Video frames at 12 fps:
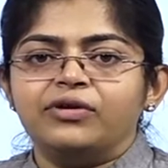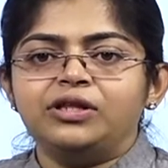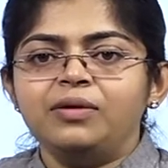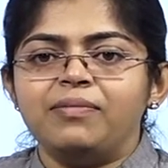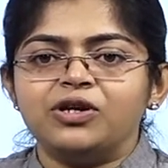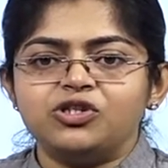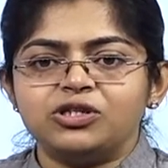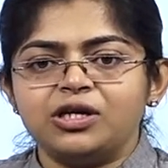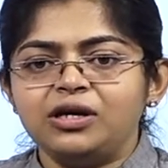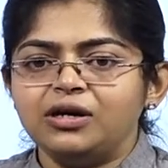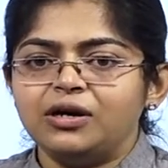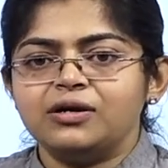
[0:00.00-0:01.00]
in the budgeting
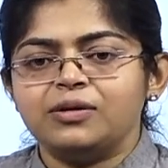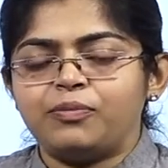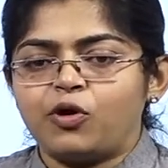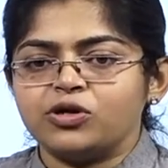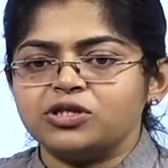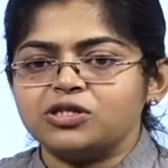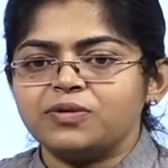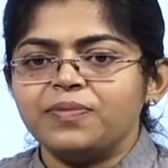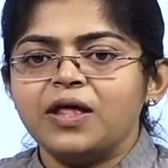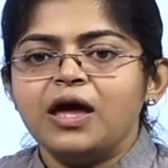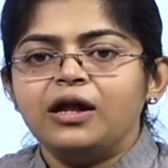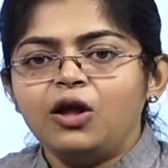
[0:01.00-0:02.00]
process.
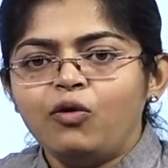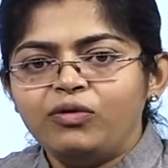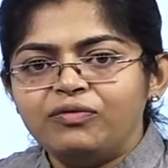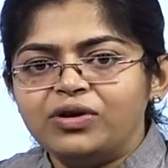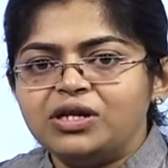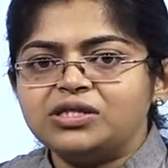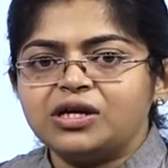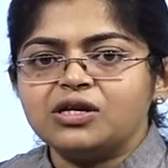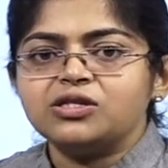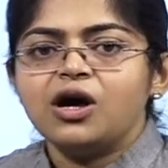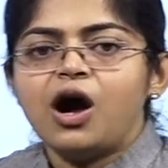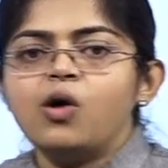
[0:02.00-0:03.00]
Now we will discuss
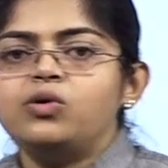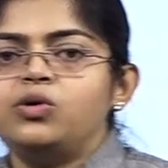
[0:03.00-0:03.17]
how